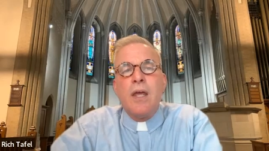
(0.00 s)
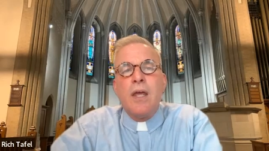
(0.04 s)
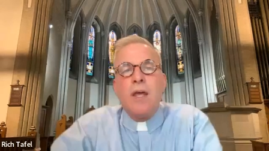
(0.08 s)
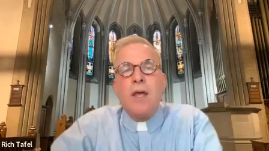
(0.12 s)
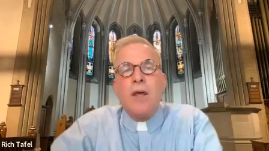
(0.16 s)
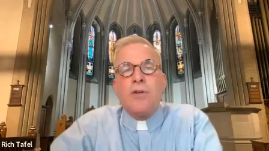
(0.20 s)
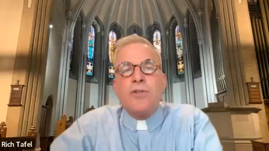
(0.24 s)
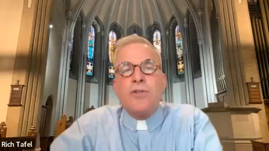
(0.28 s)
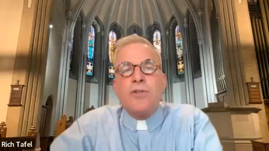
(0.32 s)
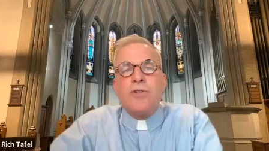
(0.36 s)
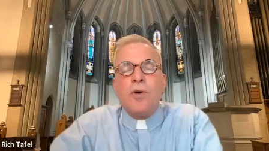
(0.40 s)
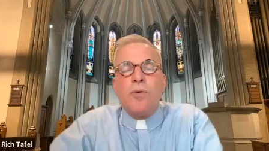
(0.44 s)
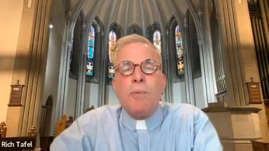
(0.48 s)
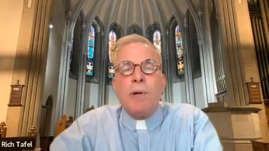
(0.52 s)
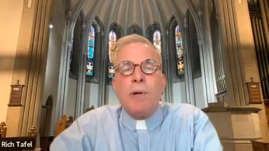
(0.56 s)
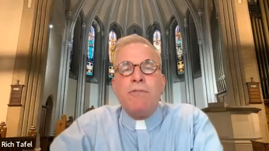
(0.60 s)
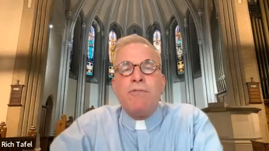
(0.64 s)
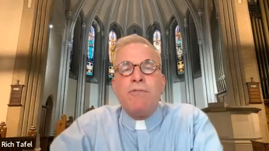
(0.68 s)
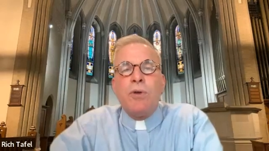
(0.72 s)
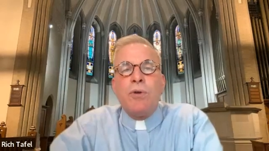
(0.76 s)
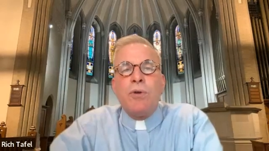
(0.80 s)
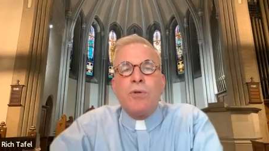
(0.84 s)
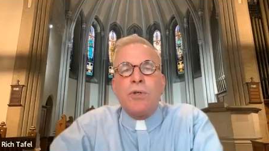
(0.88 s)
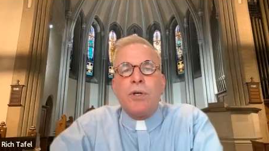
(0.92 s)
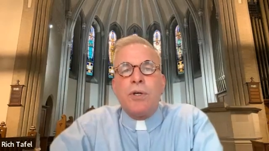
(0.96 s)
So many
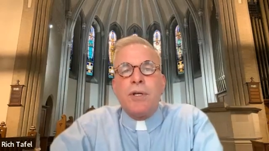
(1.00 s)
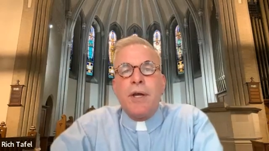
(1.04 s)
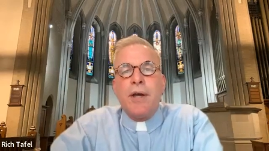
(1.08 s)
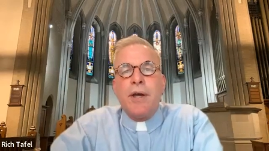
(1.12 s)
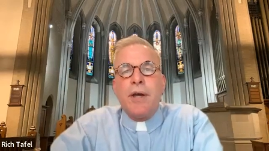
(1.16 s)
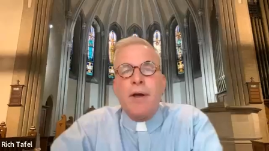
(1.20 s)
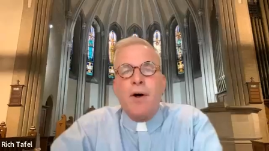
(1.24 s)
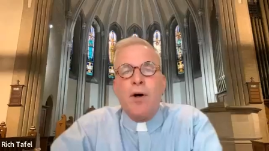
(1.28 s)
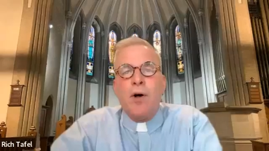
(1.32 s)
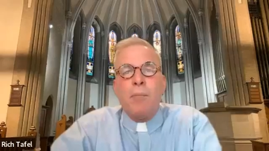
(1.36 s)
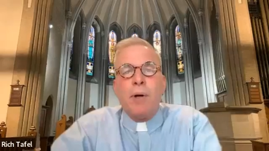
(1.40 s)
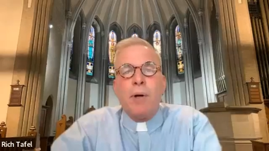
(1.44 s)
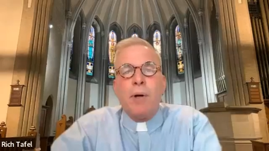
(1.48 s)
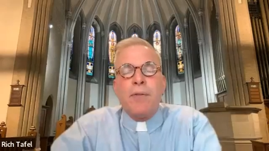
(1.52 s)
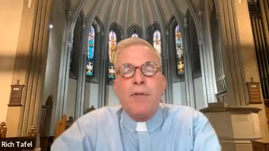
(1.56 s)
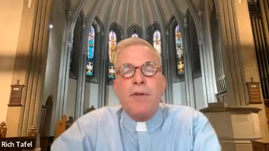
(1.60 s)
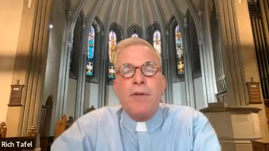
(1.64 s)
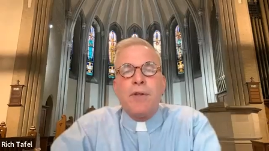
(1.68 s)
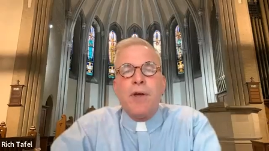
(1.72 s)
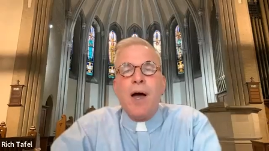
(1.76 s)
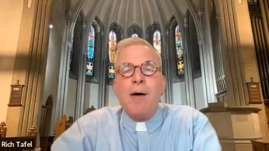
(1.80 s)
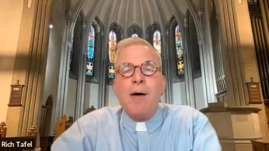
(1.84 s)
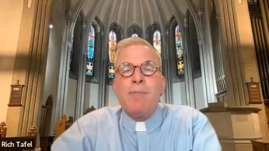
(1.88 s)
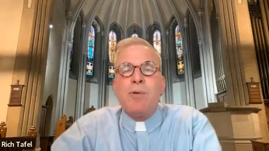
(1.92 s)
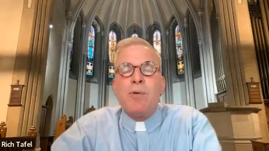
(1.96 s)
views on hell, but the
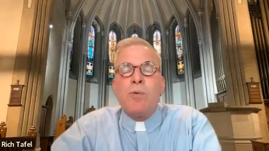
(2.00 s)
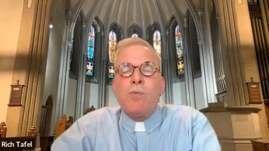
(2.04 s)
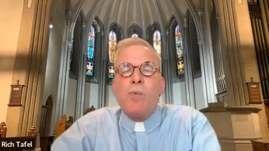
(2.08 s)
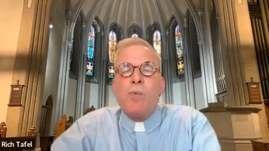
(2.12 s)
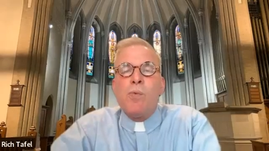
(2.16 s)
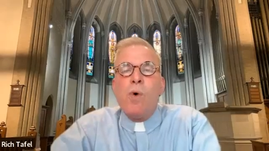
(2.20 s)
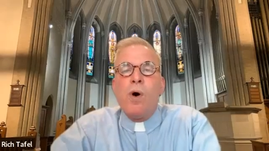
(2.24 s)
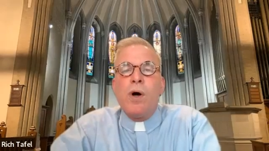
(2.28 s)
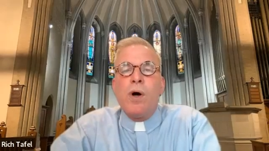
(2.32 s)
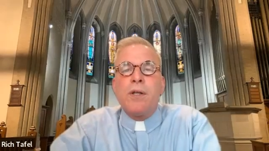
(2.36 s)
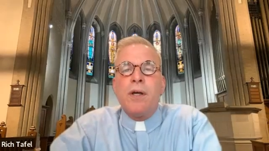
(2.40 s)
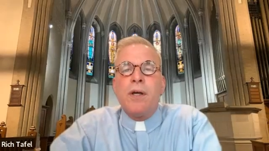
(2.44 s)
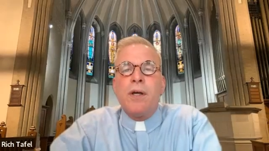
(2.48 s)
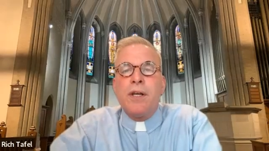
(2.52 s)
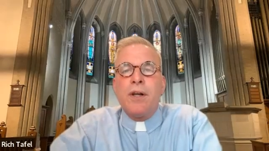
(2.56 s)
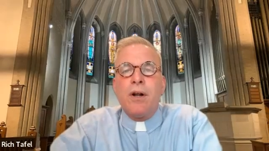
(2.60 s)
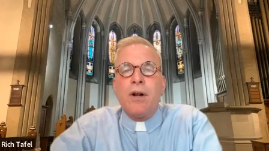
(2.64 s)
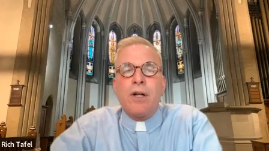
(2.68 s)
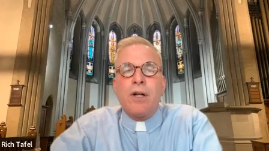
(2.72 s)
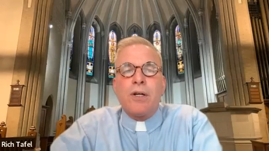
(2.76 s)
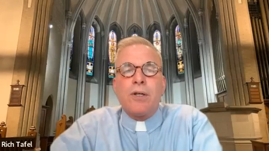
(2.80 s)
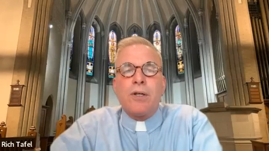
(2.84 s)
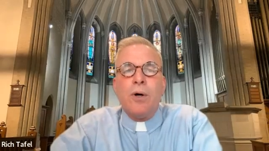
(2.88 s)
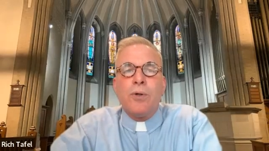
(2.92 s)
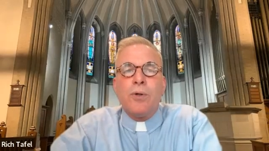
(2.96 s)
dominant one in
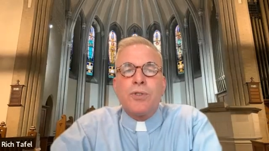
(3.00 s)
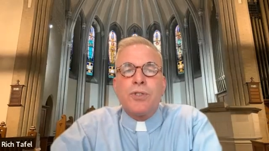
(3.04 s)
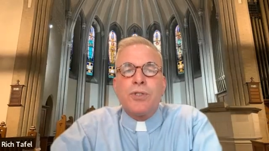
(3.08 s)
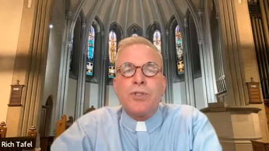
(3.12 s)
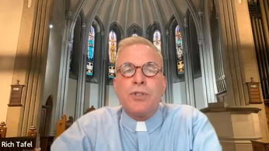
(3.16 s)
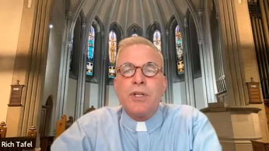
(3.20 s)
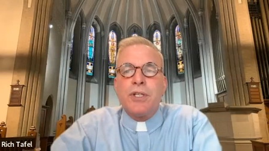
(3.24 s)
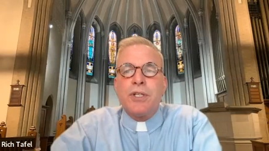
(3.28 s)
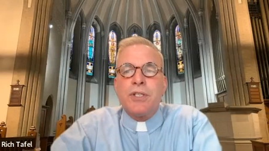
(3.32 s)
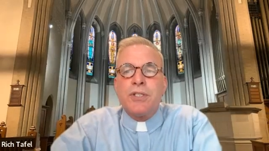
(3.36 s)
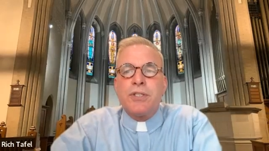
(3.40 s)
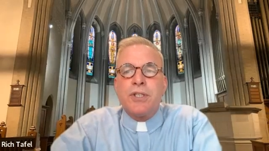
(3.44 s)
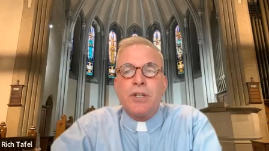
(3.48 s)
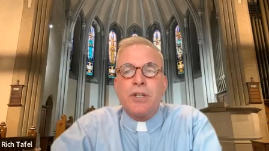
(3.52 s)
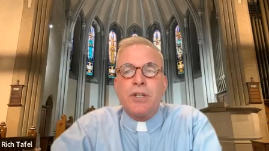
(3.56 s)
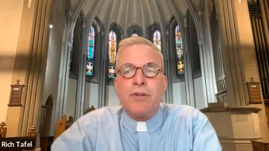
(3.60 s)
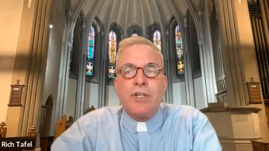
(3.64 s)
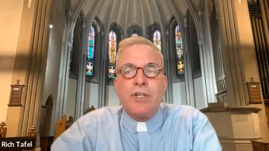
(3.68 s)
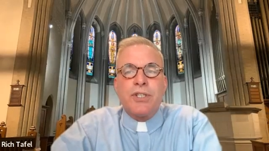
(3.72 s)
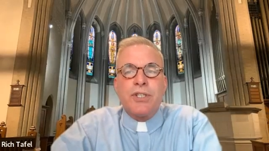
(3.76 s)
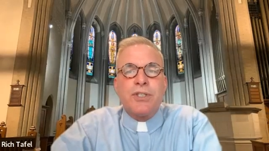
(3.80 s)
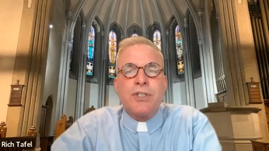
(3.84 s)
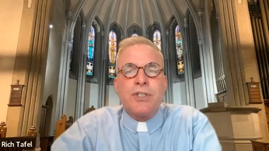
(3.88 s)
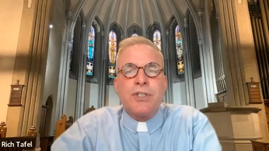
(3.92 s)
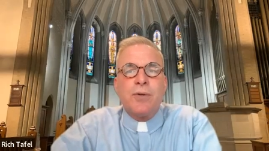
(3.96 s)
our culture is the
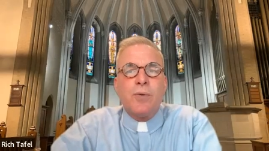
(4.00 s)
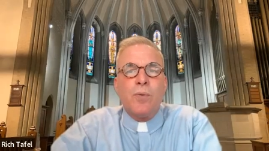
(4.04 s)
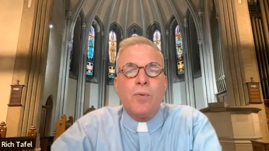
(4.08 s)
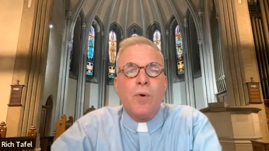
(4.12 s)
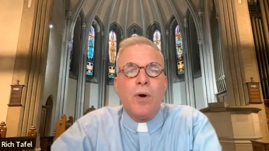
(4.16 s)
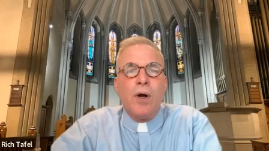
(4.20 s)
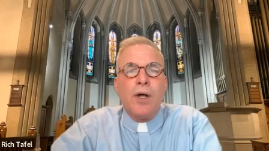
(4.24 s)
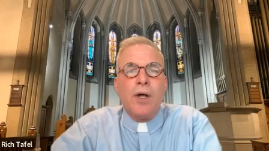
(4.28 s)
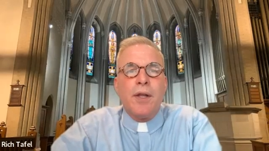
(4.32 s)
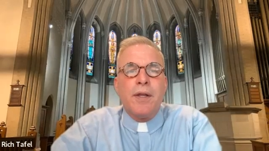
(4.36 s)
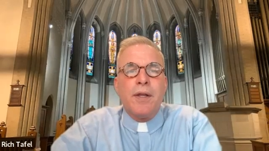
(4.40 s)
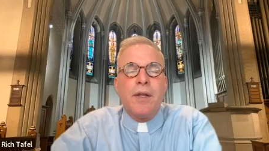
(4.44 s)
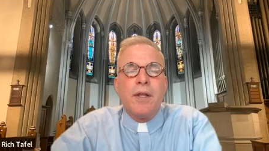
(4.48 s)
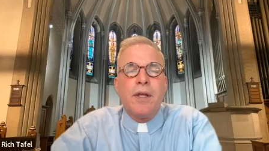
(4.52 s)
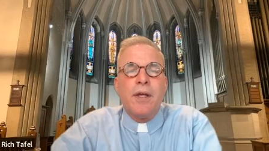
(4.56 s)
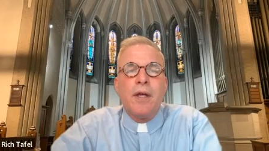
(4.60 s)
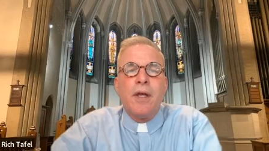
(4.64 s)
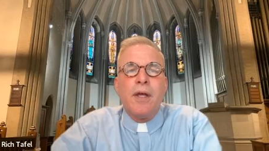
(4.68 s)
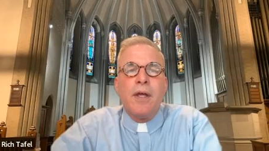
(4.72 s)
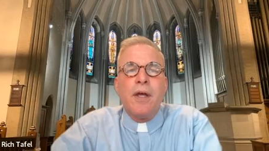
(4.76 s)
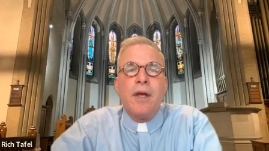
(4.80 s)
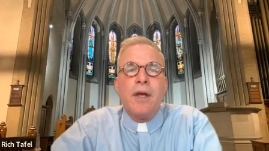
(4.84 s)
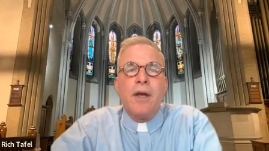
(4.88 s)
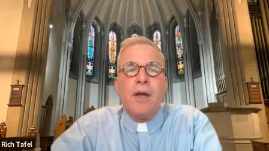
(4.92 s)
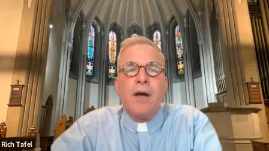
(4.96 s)
Christian one
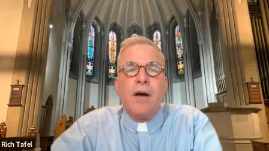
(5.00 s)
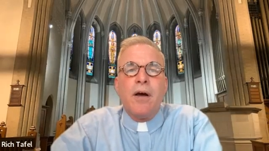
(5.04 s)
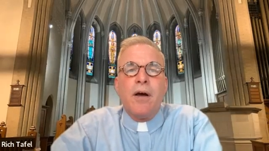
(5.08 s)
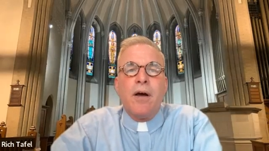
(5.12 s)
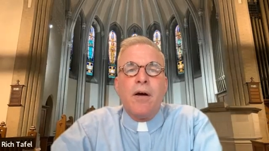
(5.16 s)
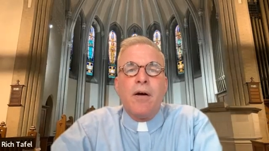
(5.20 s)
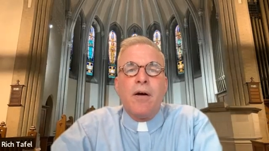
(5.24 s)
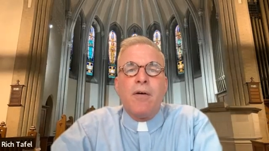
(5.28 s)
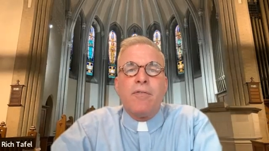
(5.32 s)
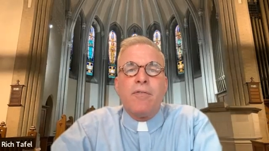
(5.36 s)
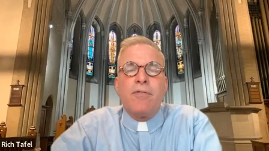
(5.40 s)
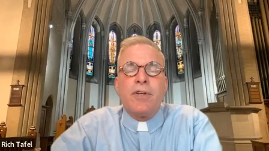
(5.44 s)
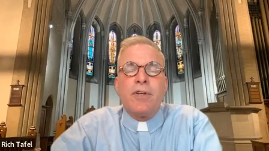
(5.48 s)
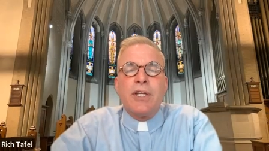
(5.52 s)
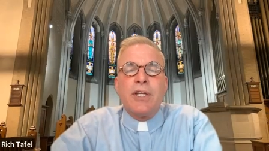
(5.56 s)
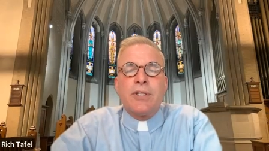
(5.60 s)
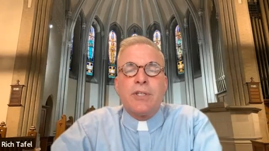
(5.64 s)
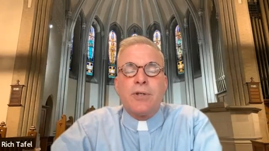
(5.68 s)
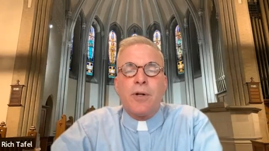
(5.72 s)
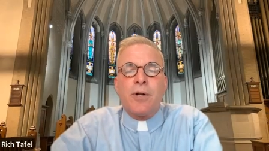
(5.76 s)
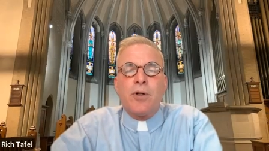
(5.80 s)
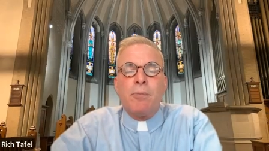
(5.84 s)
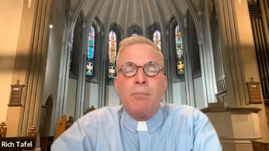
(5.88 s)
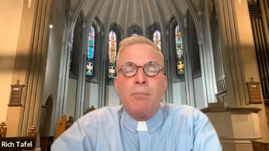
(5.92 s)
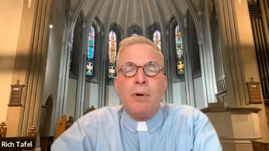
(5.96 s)
of
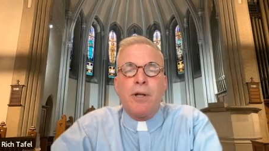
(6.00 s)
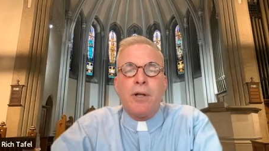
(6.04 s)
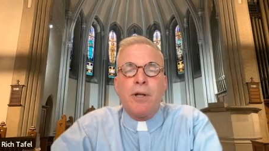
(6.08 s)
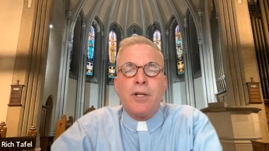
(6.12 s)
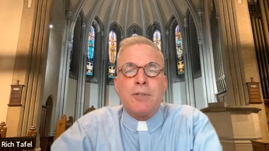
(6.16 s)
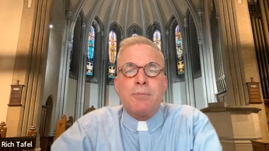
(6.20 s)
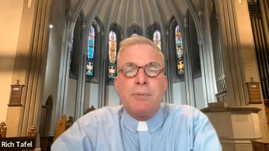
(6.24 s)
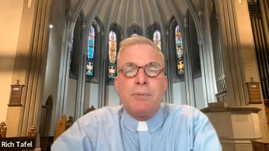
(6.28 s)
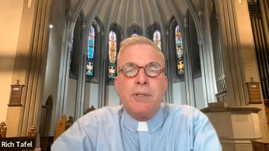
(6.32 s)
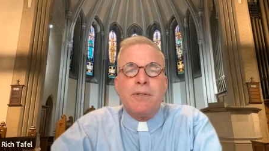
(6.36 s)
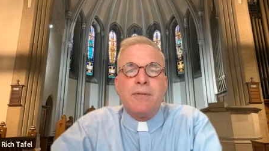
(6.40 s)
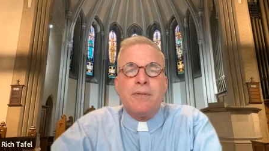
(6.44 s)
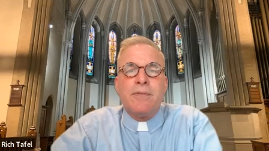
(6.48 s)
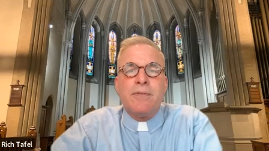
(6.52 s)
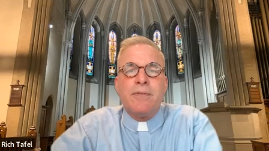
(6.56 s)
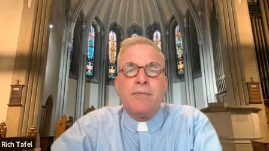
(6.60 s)
eternal punishment.